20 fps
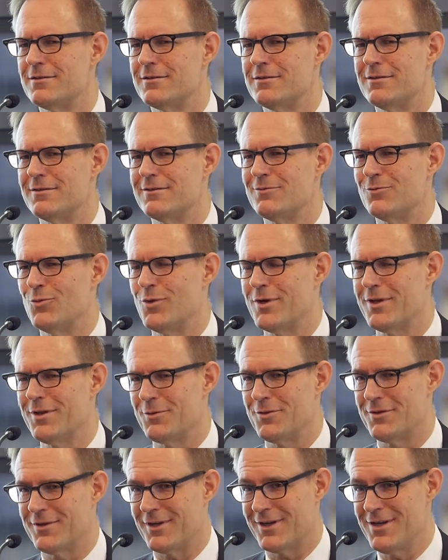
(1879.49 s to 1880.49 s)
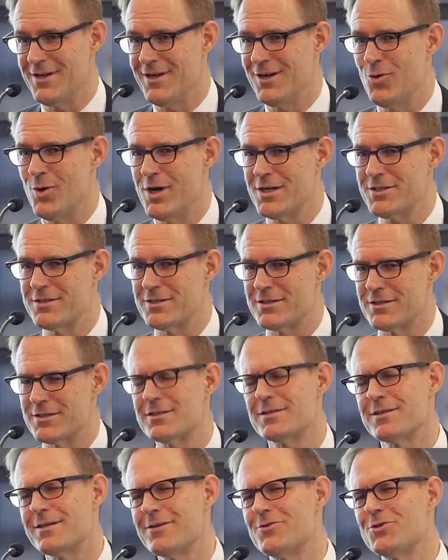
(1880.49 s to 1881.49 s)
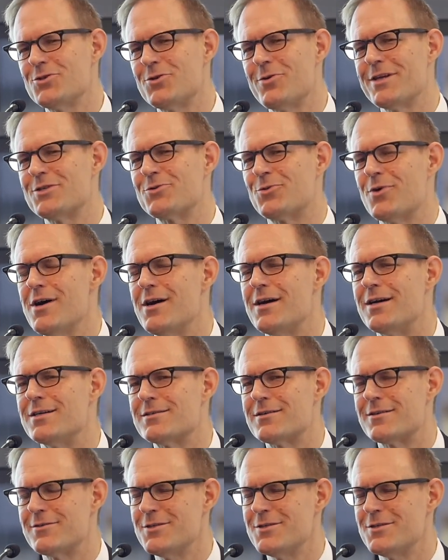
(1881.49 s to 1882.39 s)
one of the key questions is, as interest rates rise,